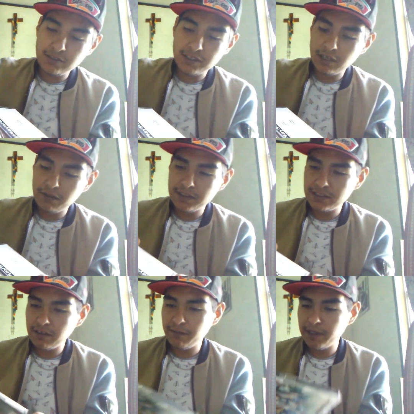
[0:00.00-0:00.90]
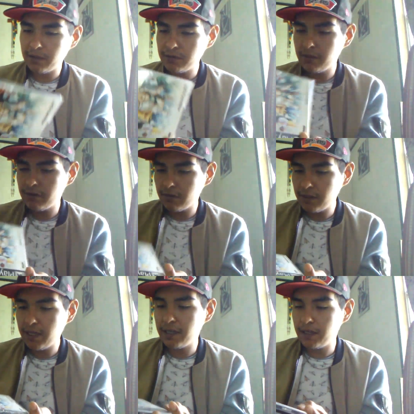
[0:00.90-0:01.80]
took care of his stuff, man. No
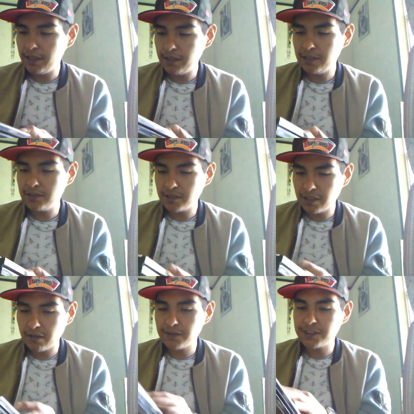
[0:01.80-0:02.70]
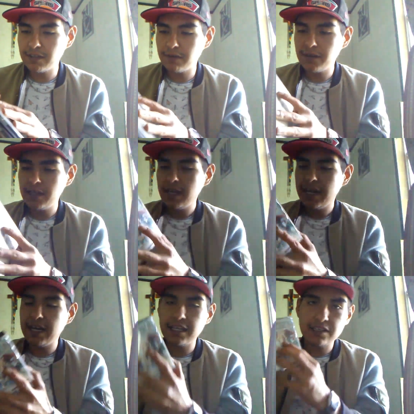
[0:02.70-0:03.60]
lie, he took care of his stuff.
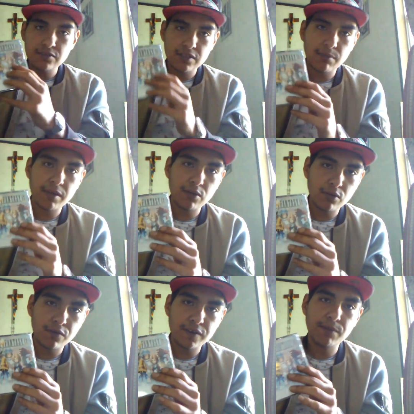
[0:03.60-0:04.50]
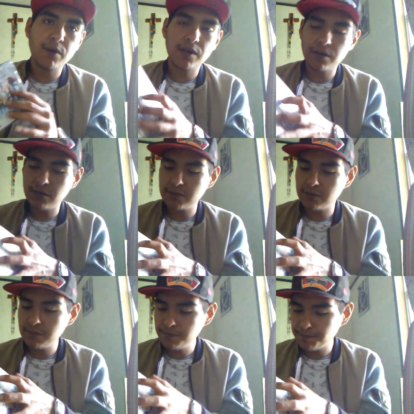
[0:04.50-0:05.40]
I got this one at my local flea market
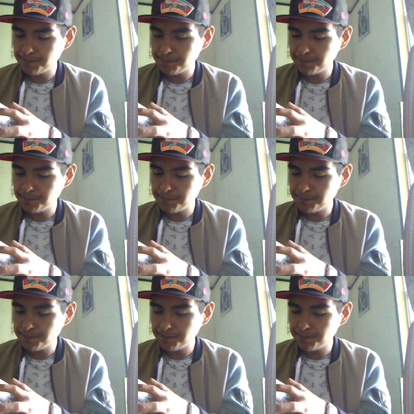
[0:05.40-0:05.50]
also,